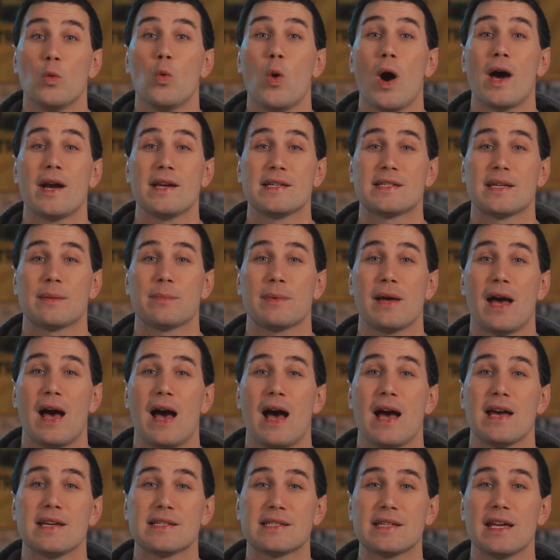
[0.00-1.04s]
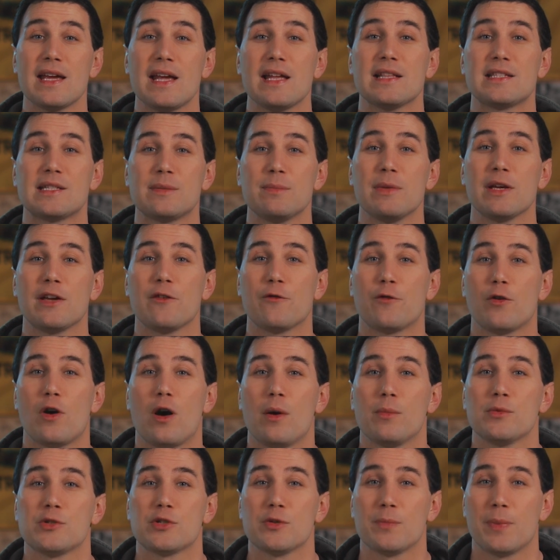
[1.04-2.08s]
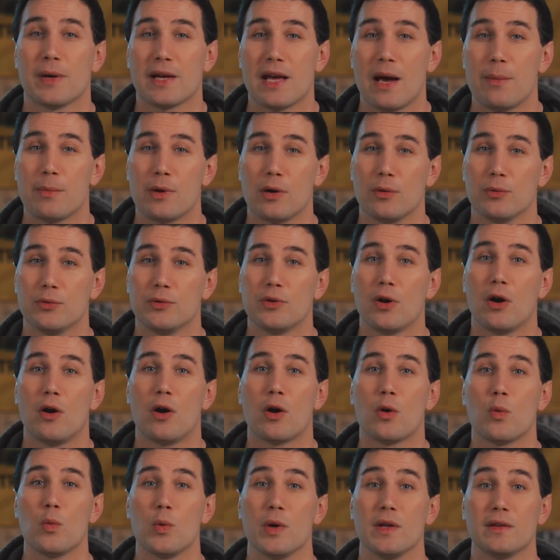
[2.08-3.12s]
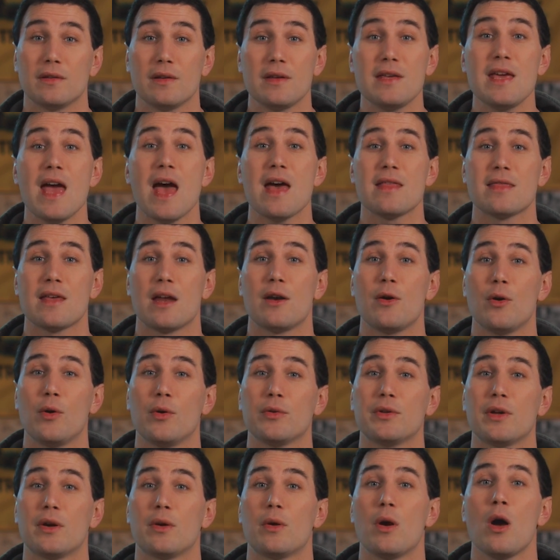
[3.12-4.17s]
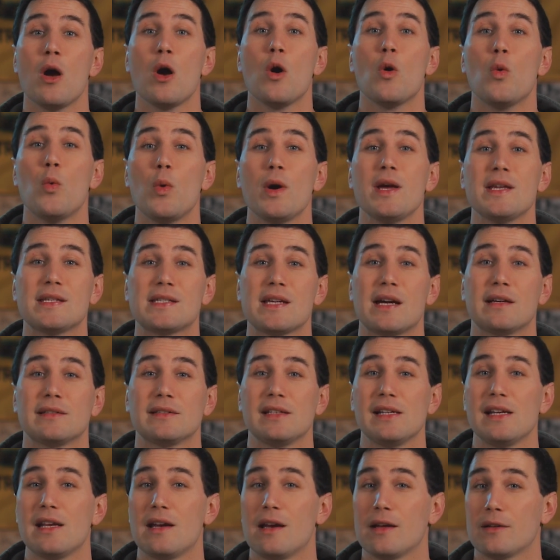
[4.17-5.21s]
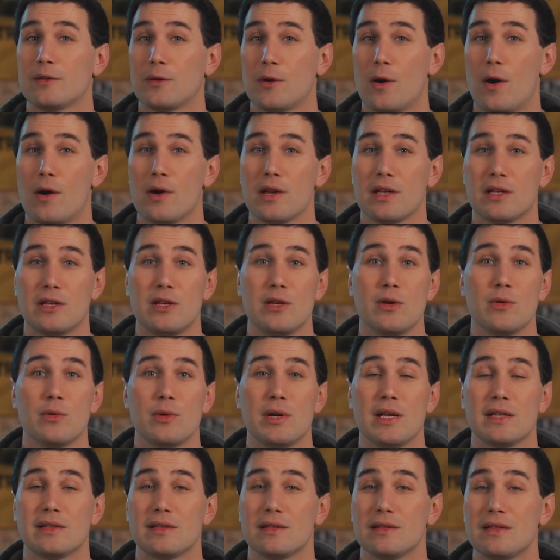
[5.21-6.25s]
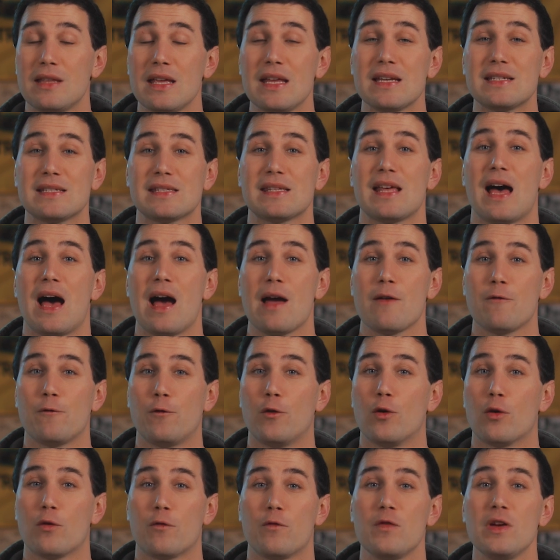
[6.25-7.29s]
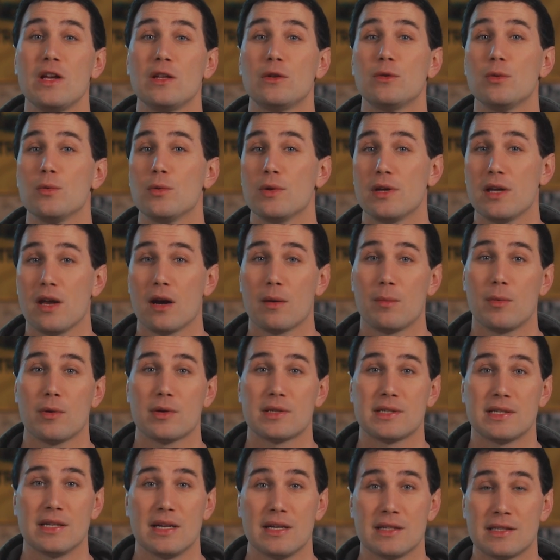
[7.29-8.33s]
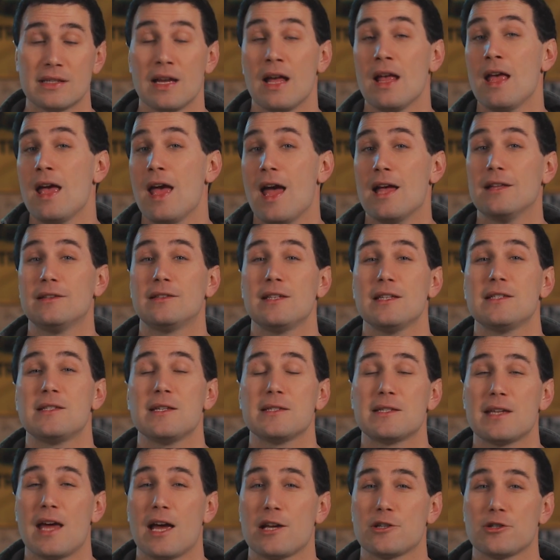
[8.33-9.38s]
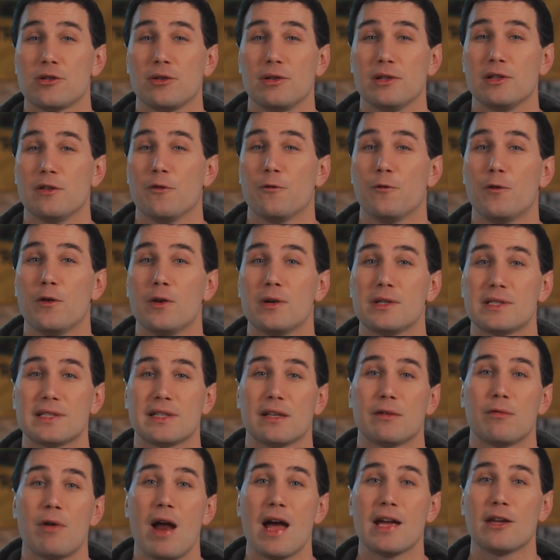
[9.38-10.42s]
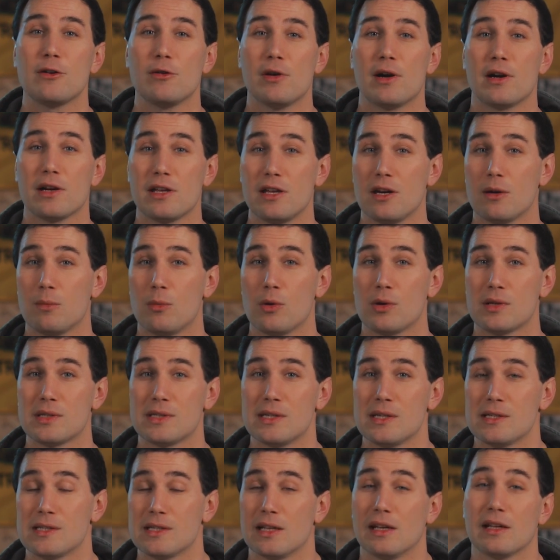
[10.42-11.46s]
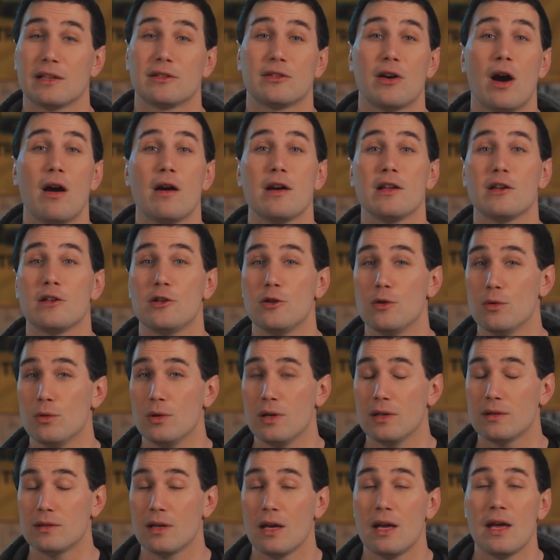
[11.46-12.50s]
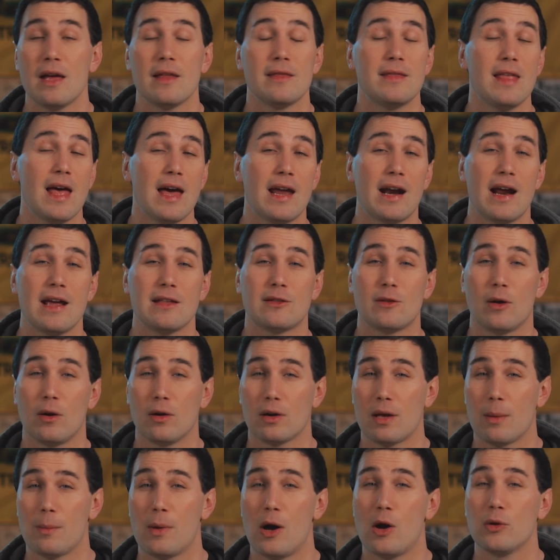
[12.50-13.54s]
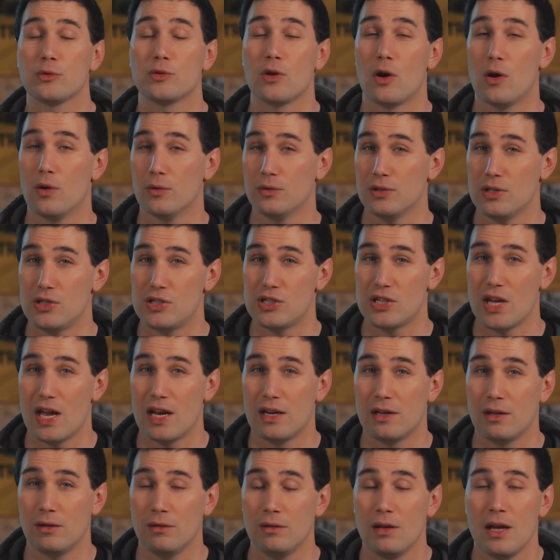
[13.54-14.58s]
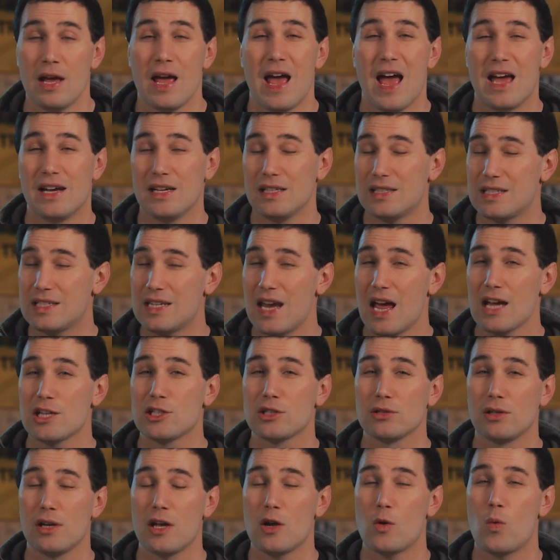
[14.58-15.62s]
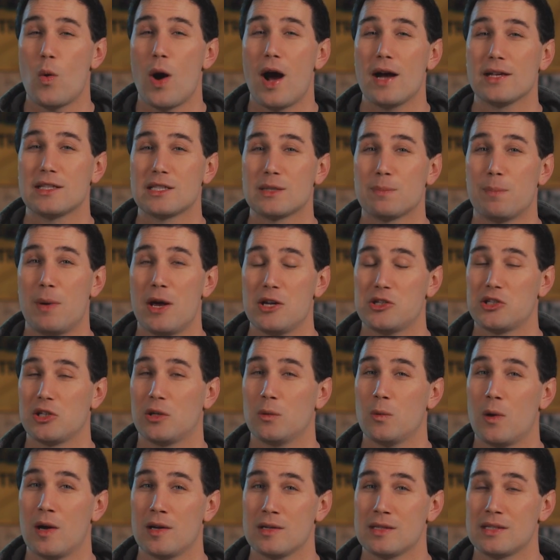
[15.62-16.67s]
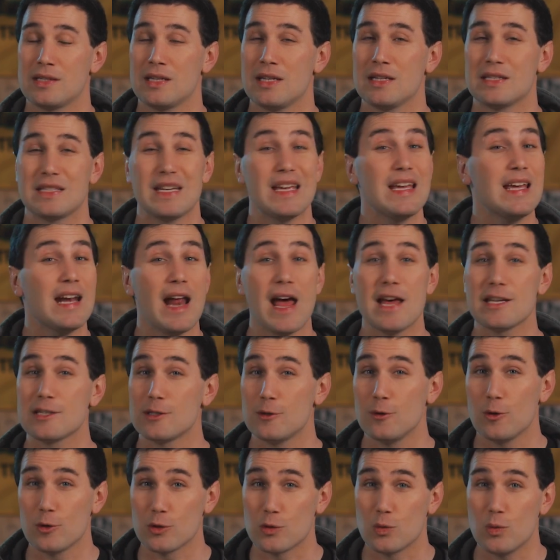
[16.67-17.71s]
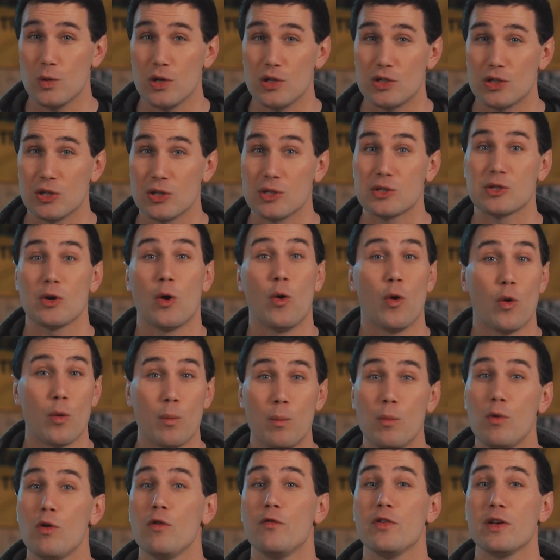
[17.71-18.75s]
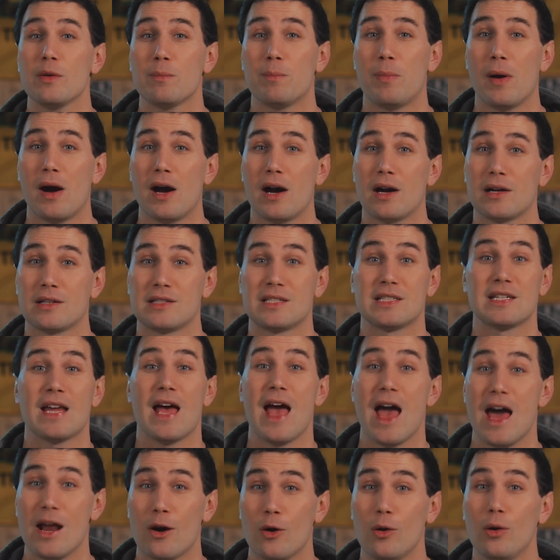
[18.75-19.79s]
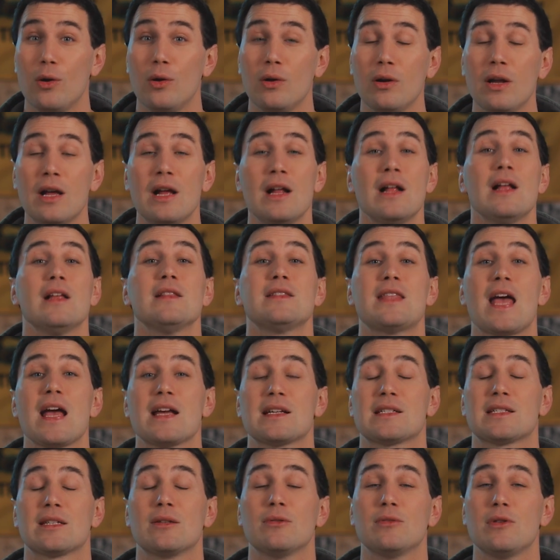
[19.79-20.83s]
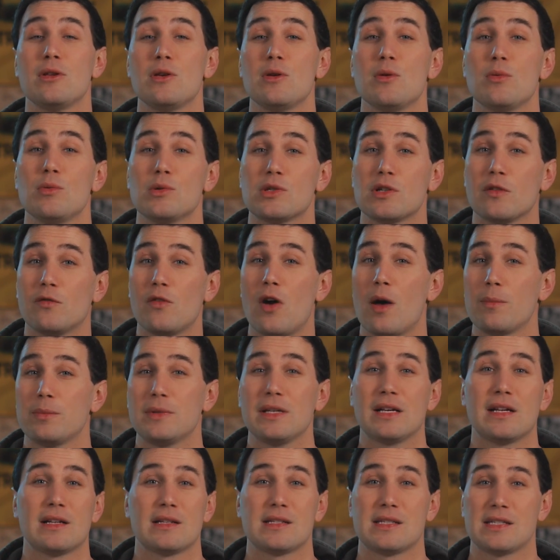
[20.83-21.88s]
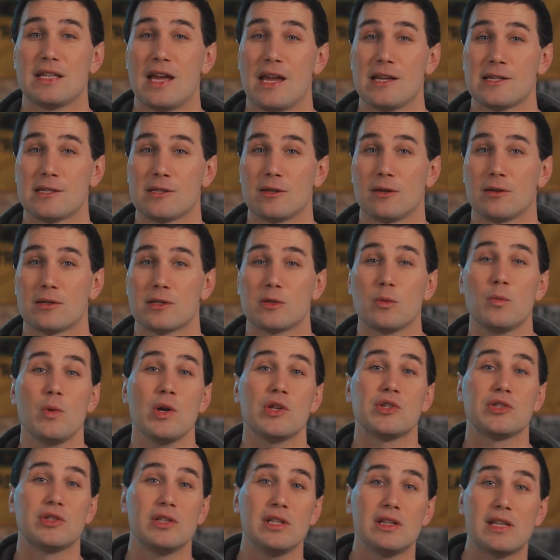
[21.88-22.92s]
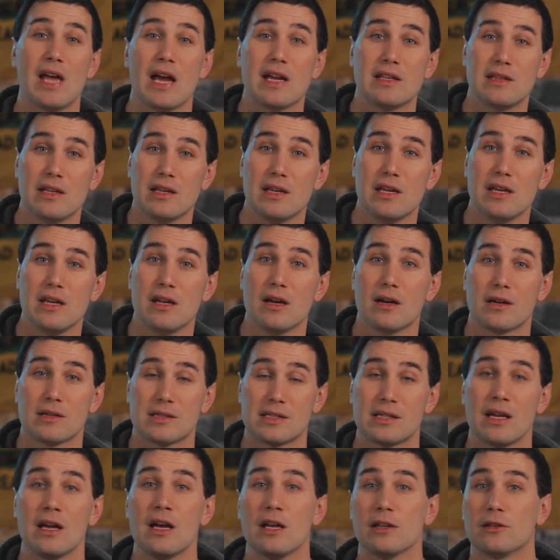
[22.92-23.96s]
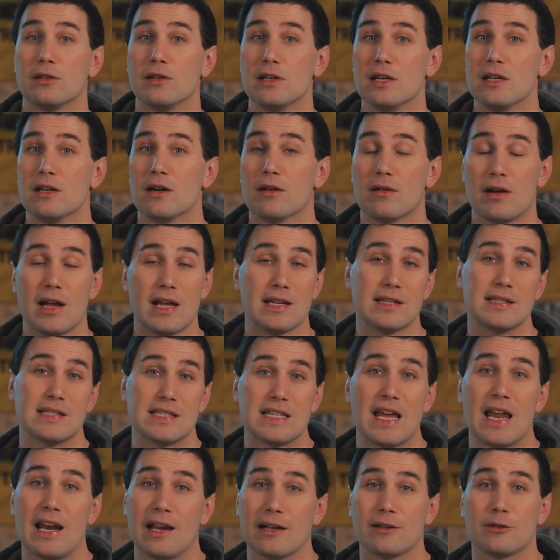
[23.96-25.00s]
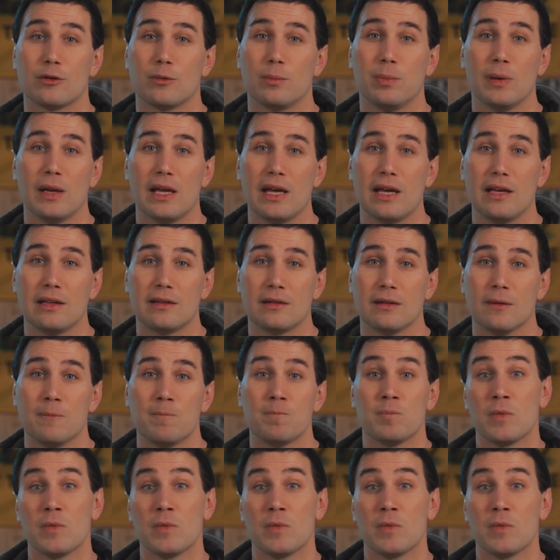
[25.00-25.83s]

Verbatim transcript: What is up guys, it's Mickey from Chupacabra Outdoor with yet another wizardly electronic unit, this time for V2 gearboxes and this is actually the first regular gearboxes electronic unit that I talk about on the channel and it's actually quite special one since it has no switches or moving parts at all thanks to the use of optical sensors which detect the gears, trigger and selector plate.